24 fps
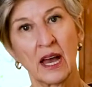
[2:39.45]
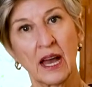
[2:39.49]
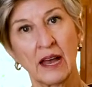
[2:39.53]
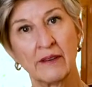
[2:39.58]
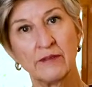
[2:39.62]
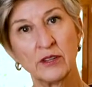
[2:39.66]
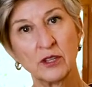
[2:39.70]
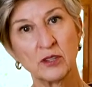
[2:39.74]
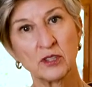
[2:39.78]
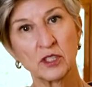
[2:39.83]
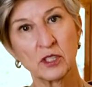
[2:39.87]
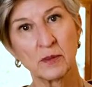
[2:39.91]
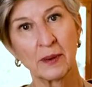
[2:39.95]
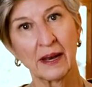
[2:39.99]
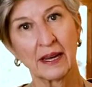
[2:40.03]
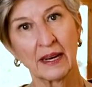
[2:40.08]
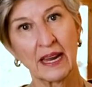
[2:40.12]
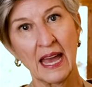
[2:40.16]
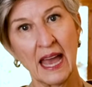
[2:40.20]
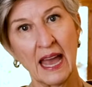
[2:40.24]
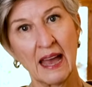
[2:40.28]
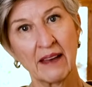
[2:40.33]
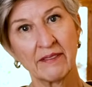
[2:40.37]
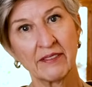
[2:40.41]
I've used
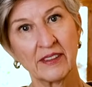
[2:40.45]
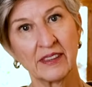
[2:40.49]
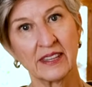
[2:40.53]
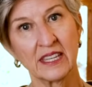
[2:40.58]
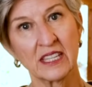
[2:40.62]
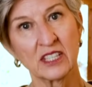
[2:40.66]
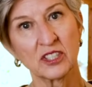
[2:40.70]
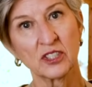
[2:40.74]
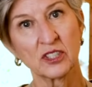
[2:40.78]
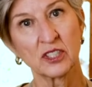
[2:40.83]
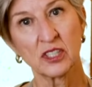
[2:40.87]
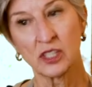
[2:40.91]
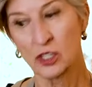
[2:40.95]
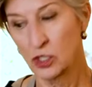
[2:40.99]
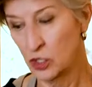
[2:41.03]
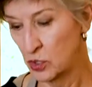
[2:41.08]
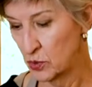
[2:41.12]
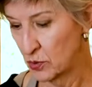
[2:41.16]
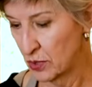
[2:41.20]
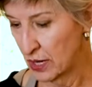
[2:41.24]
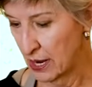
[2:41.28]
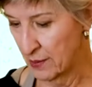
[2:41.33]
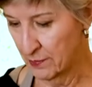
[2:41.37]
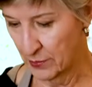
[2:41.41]
about half of this
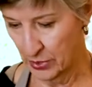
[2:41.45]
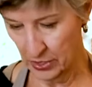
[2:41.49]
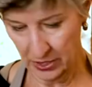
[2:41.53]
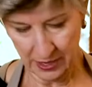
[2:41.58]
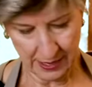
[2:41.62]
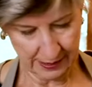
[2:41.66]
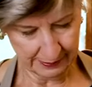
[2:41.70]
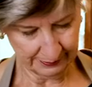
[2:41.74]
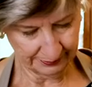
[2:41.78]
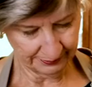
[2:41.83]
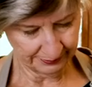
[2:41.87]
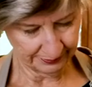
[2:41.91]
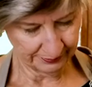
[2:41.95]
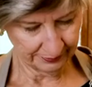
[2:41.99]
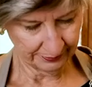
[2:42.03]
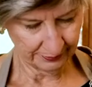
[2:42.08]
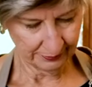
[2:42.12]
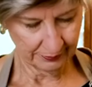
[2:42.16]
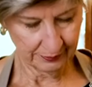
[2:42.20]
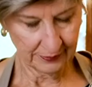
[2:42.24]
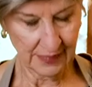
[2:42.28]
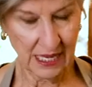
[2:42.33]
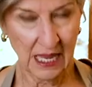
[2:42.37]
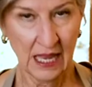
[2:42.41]
cucumber.
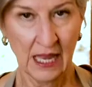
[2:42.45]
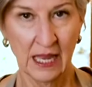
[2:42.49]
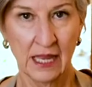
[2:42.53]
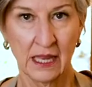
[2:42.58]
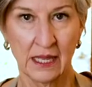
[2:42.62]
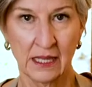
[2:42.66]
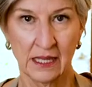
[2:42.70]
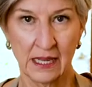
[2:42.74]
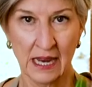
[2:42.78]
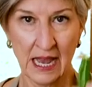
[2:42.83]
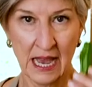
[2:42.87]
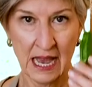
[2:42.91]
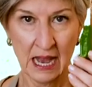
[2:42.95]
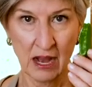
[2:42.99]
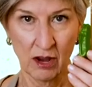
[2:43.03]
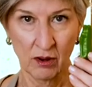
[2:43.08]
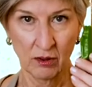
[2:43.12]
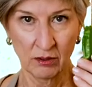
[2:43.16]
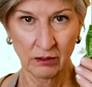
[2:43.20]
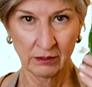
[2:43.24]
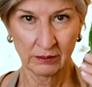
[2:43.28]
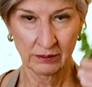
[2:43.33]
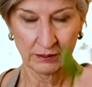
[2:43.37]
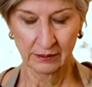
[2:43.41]

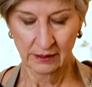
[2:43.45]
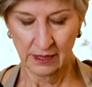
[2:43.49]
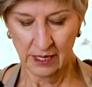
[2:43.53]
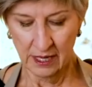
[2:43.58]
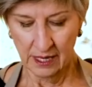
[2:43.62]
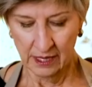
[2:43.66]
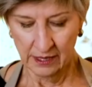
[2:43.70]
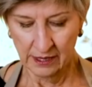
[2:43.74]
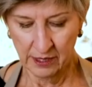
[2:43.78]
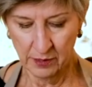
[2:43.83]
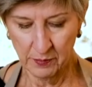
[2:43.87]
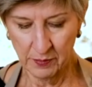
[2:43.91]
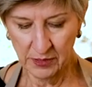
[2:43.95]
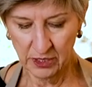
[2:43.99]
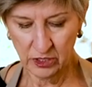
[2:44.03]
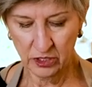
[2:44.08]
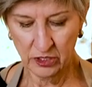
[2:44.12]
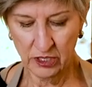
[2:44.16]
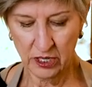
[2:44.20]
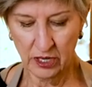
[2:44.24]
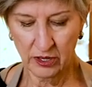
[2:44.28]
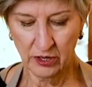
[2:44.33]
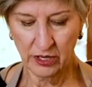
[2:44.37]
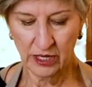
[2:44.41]
Now, the
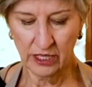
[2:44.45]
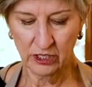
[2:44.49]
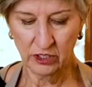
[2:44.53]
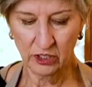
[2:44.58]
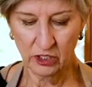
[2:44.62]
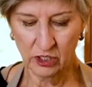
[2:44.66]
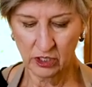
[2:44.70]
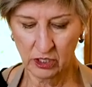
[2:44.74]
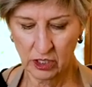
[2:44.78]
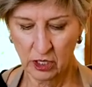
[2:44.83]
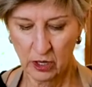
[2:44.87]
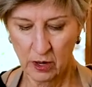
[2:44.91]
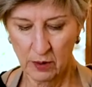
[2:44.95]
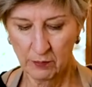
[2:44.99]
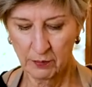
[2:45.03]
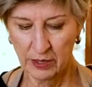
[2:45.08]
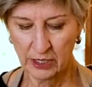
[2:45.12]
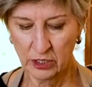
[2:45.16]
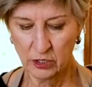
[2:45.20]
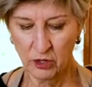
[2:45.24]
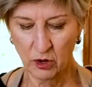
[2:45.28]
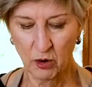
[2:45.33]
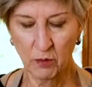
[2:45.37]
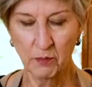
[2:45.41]
mysterious
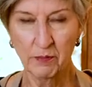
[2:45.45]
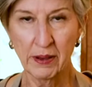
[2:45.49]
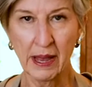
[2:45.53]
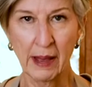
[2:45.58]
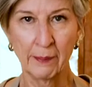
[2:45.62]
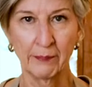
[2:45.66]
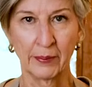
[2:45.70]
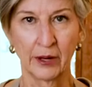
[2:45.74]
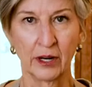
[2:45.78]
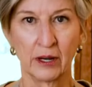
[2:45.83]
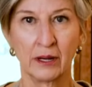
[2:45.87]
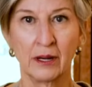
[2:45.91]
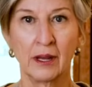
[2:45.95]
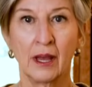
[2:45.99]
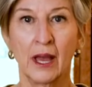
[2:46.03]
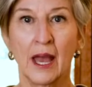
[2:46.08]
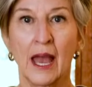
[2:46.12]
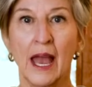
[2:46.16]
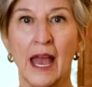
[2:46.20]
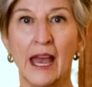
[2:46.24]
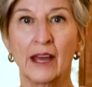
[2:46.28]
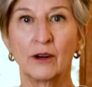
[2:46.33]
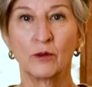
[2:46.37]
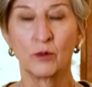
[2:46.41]
Padron pepper,
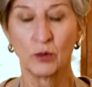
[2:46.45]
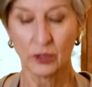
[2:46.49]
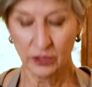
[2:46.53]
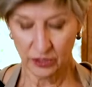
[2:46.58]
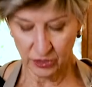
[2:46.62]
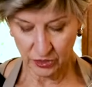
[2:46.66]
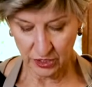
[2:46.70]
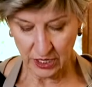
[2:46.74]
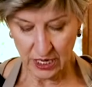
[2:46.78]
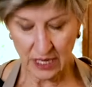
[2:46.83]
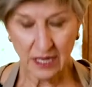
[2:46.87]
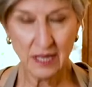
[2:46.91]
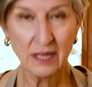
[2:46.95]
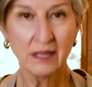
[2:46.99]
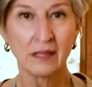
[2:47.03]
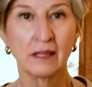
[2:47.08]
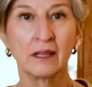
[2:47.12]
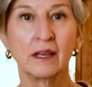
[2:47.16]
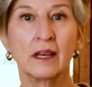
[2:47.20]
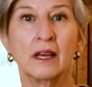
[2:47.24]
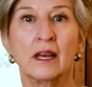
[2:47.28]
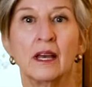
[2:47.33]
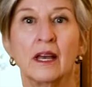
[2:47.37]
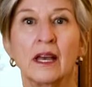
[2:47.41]
and we'll
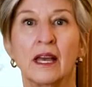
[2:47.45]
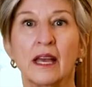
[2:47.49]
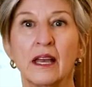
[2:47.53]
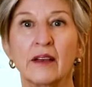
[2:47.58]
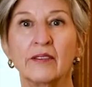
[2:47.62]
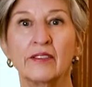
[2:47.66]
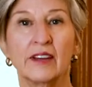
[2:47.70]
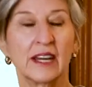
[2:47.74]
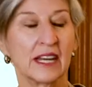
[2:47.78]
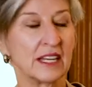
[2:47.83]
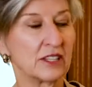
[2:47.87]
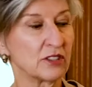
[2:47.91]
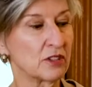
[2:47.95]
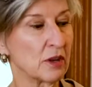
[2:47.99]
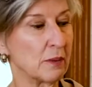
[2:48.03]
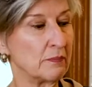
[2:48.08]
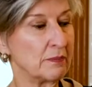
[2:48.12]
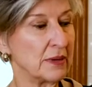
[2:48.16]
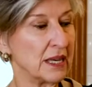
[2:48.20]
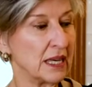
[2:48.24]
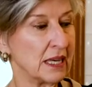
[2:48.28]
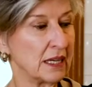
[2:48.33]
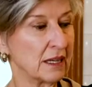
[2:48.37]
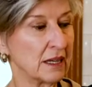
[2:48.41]
see if it ends
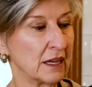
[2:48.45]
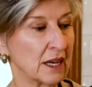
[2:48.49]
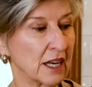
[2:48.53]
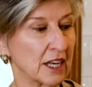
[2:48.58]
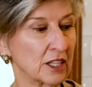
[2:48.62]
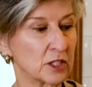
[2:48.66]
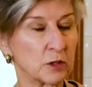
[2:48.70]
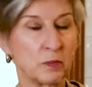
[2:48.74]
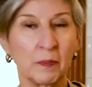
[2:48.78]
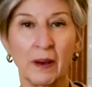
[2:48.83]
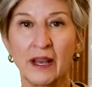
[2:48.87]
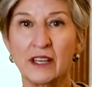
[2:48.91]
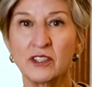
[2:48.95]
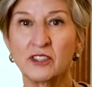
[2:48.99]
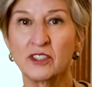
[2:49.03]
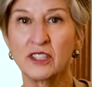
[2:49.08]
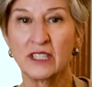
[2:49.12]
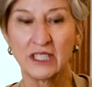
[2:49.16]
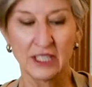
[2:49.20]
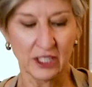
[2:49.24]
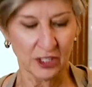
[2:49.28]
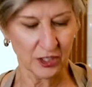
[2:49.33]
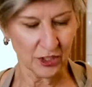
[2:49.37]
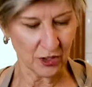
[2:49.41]
up being a
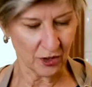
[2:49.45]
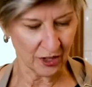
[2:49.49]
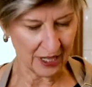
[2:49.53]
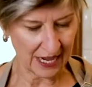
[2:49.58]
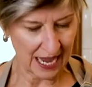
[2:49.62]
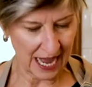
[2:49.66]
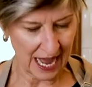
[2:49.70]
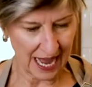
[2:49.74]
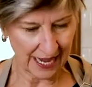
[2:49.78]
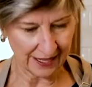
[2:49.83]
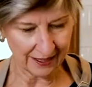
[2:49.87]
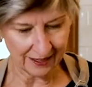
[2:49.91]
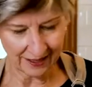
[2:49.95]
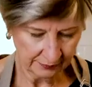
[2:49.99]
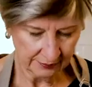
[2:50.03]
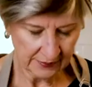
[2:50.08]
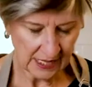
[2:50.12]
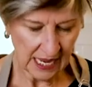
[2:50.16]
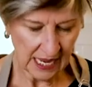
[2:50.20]
spicy dish or not.